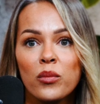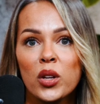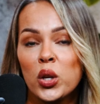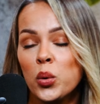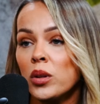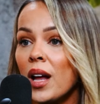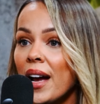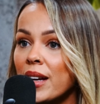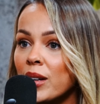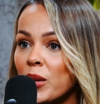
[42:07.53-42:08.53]
you
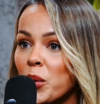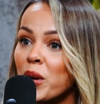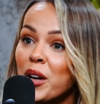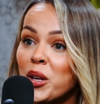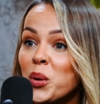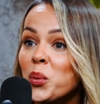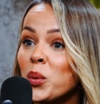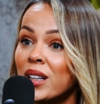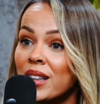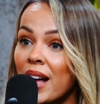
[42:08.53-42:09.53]
like, or that you
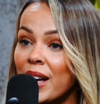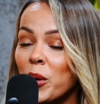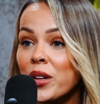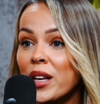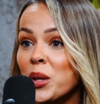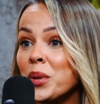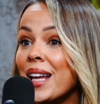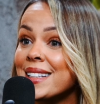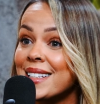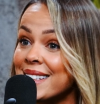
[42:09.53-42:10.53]
would like, or that you would
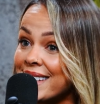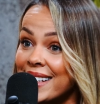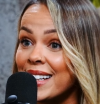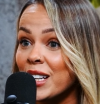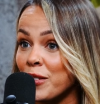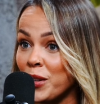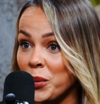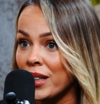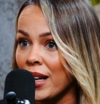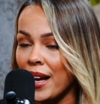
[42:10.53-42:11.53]
like to see if you
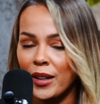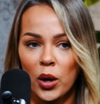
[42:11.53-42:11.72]
would like.